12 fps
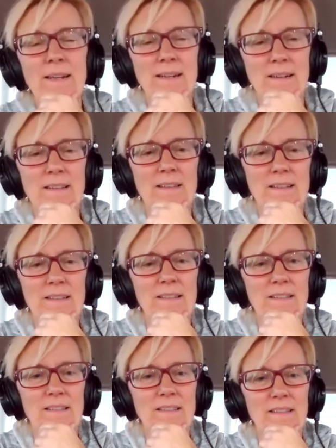have
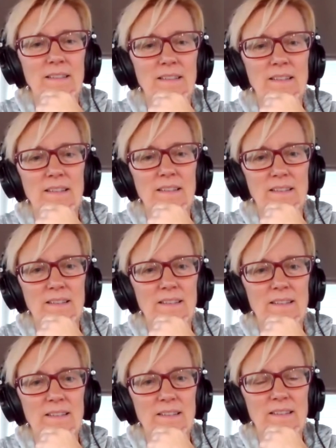these kind
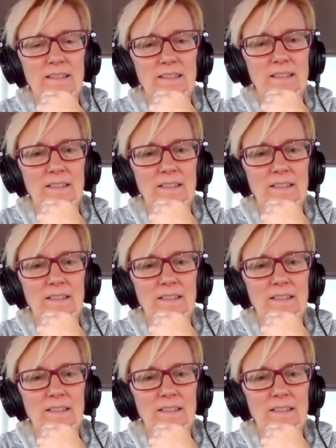of things